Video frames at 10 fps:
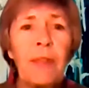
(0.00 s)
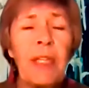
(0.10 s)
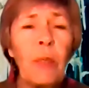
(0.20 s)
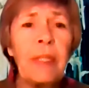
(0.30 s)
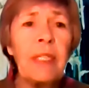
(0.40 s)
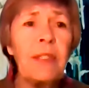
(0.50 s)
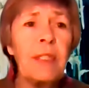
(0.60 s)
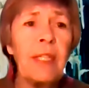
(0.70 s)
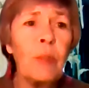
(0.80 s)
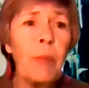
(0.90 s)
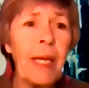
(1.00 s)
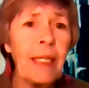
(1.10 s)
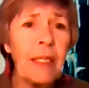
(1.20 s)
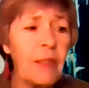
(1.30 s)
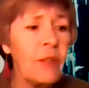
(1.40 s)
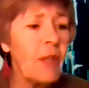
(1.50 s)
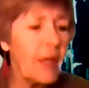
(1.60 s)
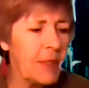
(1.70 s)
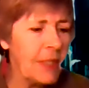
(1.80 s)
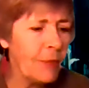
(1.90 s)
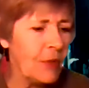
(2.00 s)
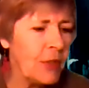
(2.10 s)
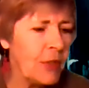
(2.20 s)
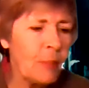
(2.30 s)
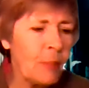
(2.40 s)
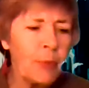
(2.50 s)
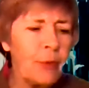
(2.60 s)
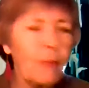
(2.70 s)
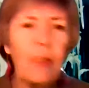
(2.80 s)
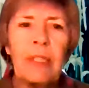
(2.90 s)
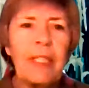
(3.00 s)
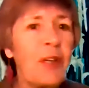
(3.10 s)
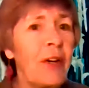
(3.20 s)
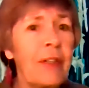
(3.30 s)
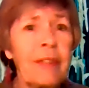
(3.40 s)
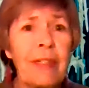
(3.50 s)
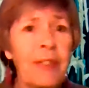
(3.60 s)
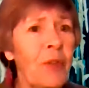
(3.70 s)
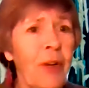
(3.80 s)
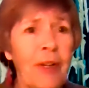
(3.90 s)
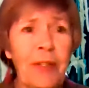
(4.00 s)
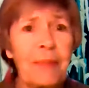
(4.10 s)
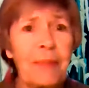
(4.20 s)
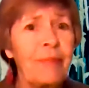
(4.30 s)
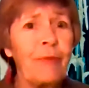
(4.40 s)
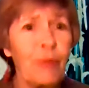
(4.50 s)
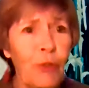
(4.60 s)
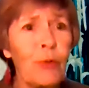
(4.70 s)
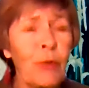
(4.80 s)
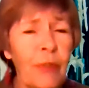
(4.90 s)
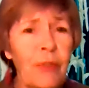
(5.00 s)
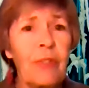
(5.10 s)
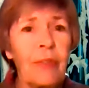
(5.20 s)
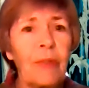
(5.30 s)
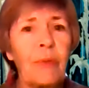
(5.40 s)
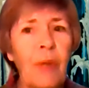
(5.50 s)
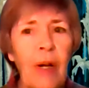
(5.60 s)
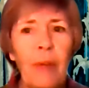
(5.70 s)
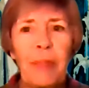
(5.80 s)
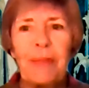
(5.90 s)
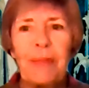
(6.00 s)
think we need to get you back again, Tom, to give us this bird-friendly gardening talk for sure. So I'll be